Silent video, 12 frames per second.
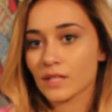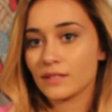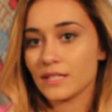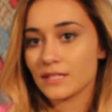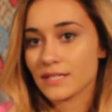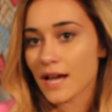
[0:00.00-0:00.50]

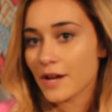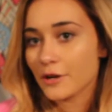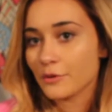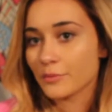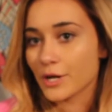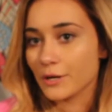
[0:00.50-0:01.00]
The
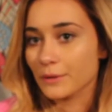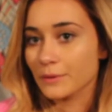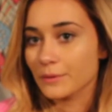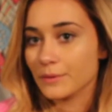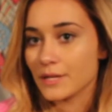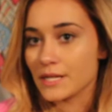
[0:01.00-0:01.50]
entire
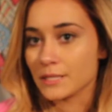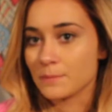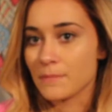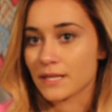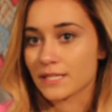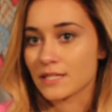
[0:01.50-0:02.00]
row is
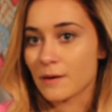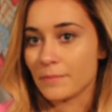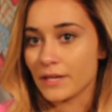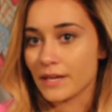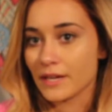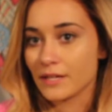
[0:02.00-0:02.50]
messed up
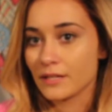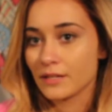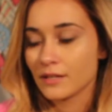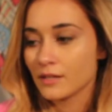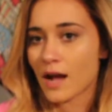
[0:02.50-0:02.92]
again.